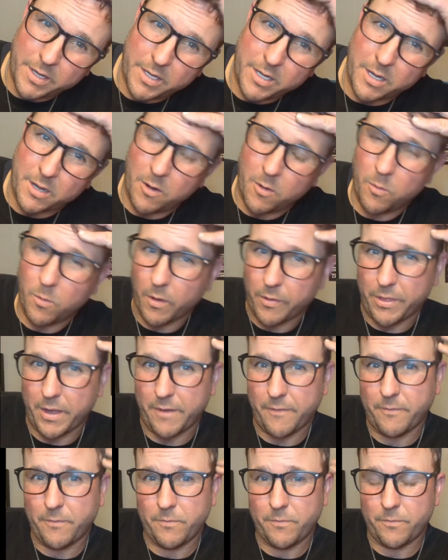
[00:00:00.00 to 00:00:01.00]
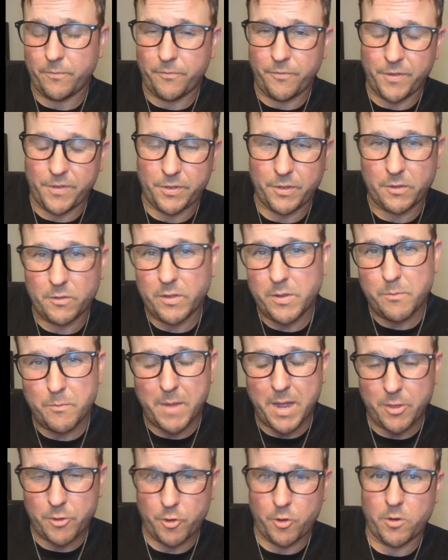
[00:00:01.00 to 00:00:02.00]
where they physically
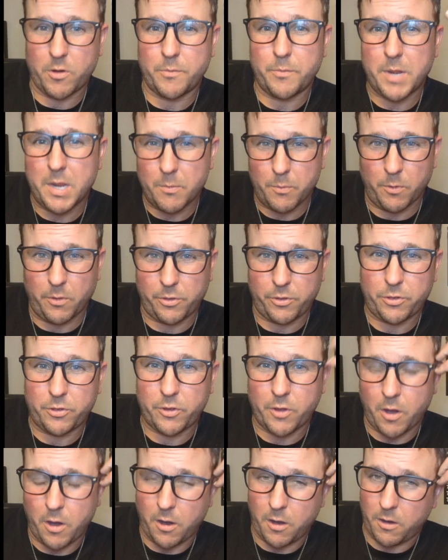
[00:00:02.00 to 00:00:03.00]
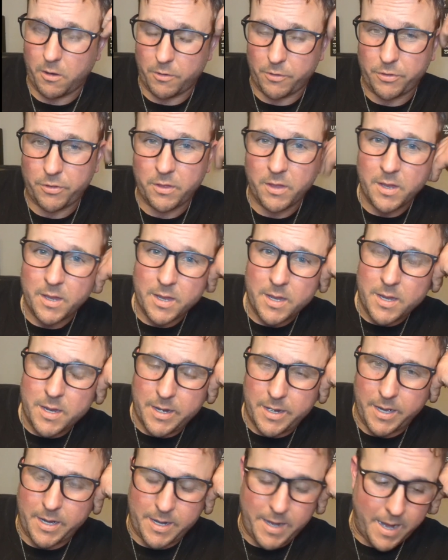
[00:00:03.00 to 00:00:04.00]
measured people's scars
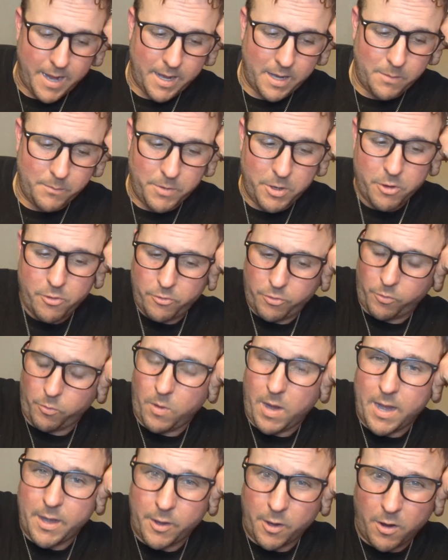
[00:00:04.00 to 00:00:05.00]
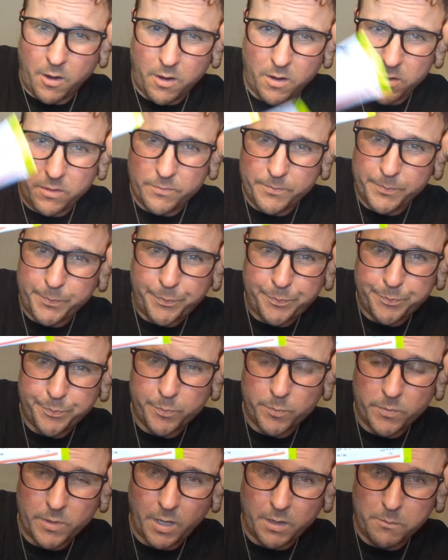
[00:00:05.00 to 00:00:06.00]
and had them use retinol,
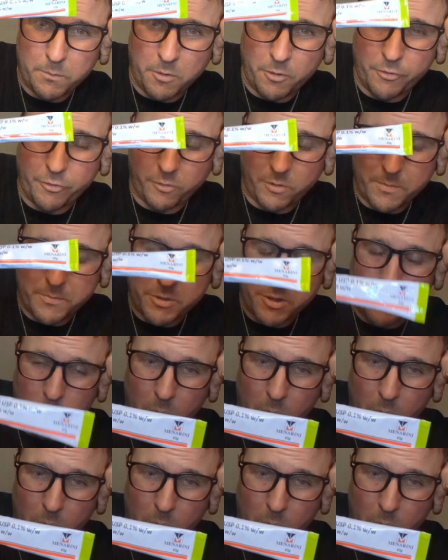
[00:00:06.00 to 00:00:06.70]
prescription